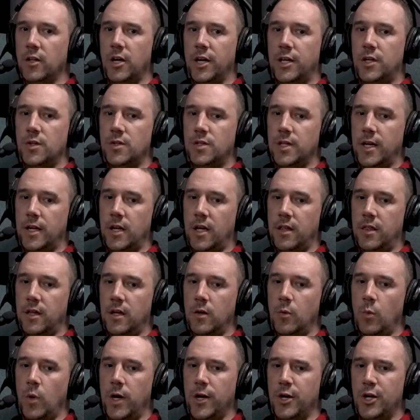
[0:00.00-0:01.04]
like you said, I
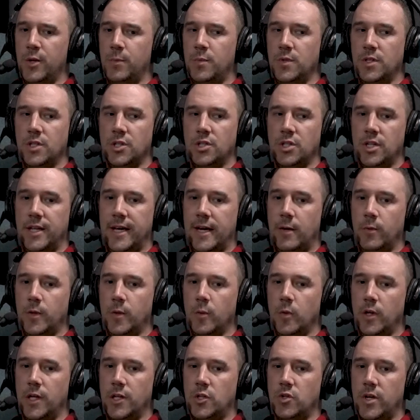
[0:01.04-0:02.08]
think we're in a position now where
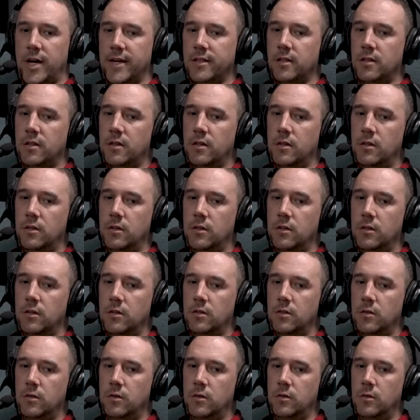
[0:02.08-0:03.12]
we attract
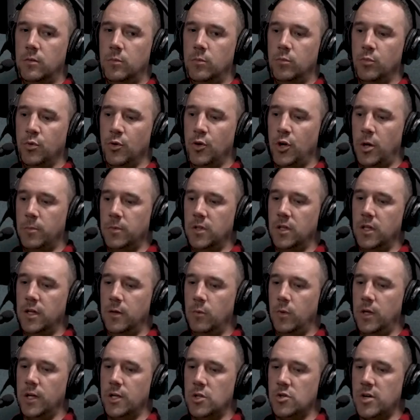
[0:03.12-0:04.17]
predominantly
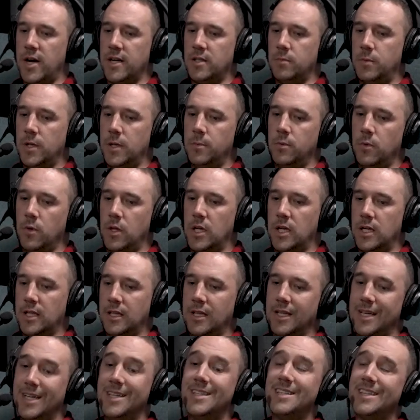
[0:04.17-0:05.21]
we attract people that at
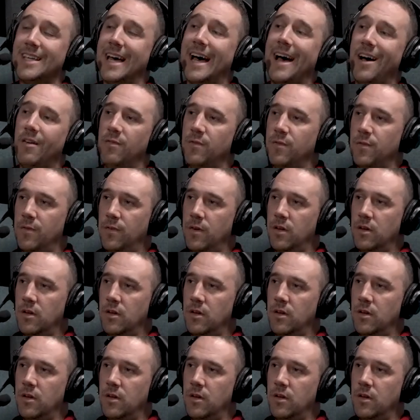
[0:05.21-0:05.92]
least have